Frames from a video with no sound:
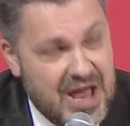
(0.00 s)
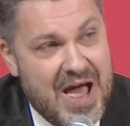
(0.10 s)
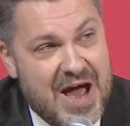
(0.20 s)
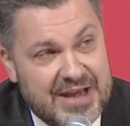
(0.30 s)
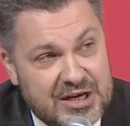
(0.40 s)

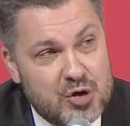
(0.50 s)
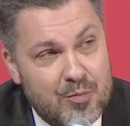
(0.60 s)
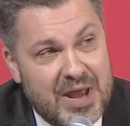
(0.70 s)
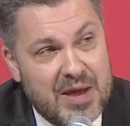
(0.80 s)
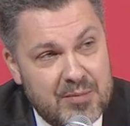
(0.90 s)
An action
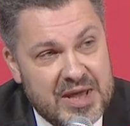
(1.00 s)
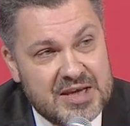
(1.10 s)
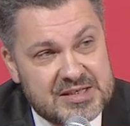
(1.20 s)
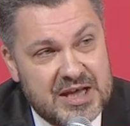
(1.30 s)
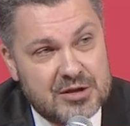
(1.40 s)
plan
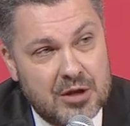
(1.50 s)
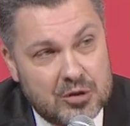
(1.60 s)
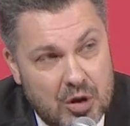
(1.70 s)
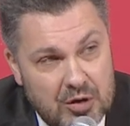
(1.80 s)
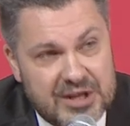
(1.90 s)
means that not
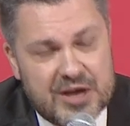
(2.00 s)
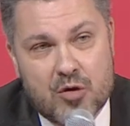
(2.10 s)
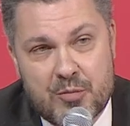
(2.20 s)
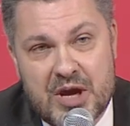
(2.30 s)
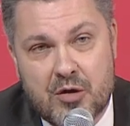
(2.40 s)
only the
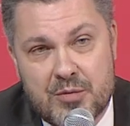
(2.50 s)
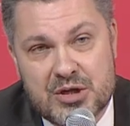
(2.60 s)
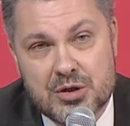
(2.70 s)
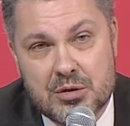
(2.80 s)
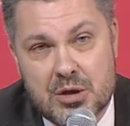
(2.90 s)
European
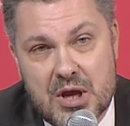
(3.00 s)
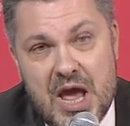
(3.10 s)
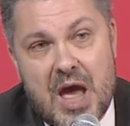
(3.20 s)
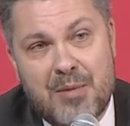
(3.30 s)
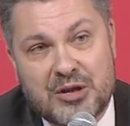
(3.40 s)
Commission,
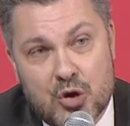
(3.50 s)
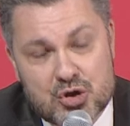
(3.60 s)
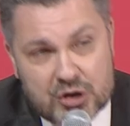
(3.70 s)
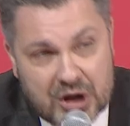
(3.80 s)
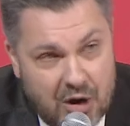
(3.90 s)
but also
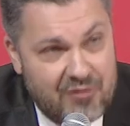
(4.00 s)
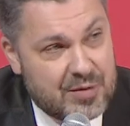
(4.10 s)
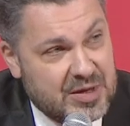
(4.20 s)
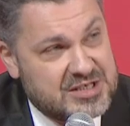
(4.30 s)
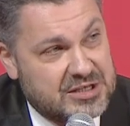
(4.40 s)
the
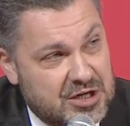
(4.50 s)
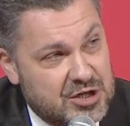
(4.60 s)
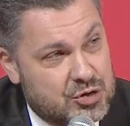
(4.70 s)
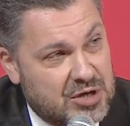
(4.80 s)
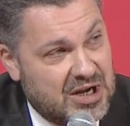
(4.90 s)
governments at the
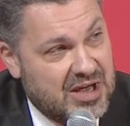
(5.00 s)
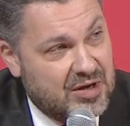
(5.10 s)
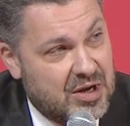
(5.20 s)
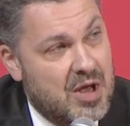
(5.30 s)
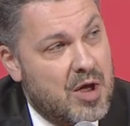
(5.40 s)
national level
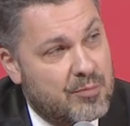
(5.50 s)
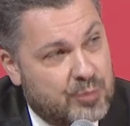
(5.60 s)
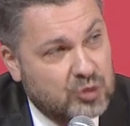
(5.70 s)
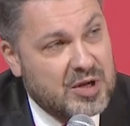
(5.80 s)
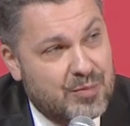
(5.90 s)

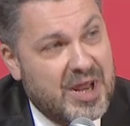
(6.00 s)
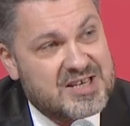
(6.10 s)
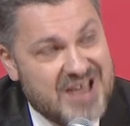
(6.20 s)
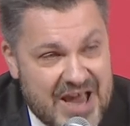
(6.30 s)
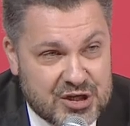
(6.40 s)
put in place
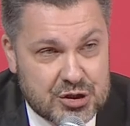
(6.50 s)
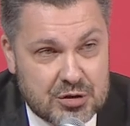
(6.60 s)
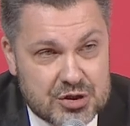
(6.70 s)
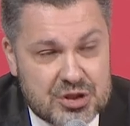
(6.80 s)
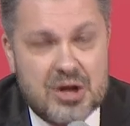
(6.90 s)

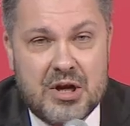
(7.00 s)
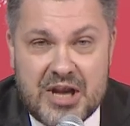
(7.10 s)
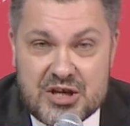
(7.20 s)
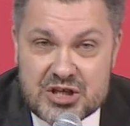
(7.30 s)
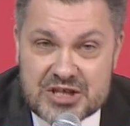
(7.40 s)
actions,
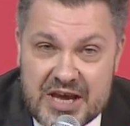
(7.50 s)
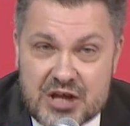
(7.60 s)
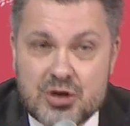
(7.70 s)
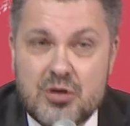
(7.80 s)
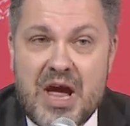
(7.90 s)

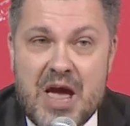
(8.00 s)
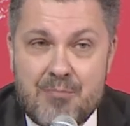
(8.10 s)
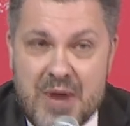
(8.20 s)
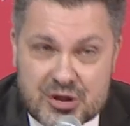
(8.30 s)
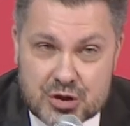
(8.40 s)
legislation and
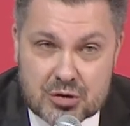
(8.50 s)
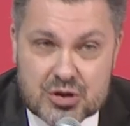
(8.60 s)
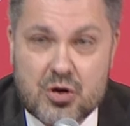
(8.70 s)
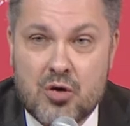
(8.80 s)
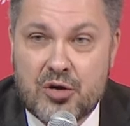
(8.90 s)
measures,
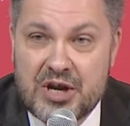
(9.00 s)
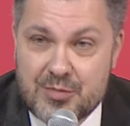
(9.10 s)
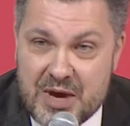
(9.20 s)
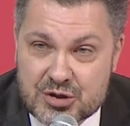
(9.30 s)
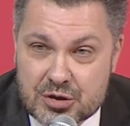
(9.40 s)
concrete
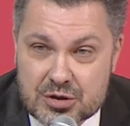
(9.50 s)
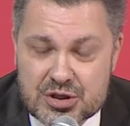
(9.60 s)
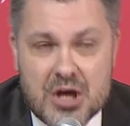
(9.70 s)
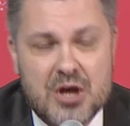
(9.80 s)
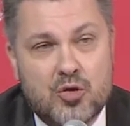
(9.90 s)
measures,
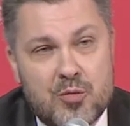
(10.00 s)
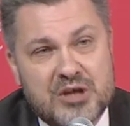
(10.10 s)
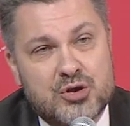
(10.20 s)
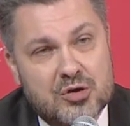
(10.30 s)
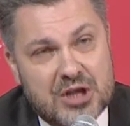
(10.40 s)
to make
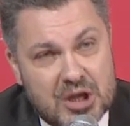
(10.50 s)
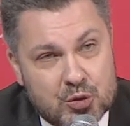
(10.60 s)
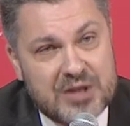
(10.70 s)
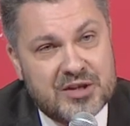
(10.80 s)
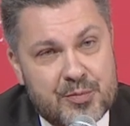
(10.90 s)
sure that the
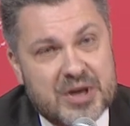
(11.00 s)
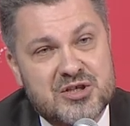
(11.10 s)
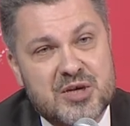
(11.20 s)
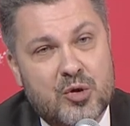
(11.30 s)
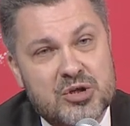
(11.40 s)
20
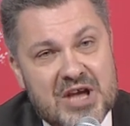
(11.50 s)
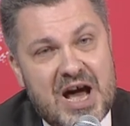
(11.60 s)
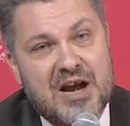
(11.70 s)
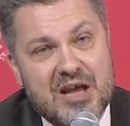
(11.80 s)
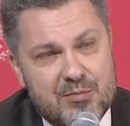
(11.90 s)
principles
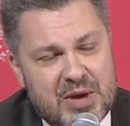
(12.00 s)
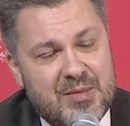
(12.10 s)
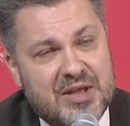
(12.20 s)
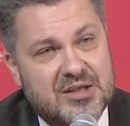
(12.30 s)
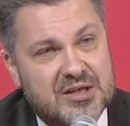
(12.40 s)
are
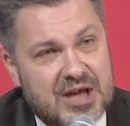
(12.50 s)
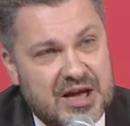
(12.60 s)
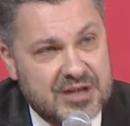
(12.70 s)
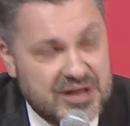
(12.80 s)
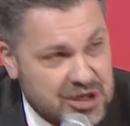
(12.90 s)
implemented at
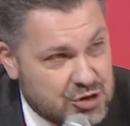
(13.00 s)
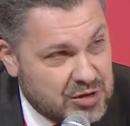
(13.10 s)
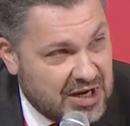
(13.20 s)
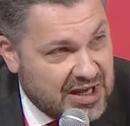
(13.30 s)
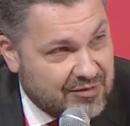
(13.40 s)
the national
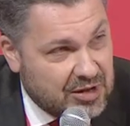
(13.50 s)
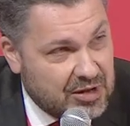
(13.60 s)
level.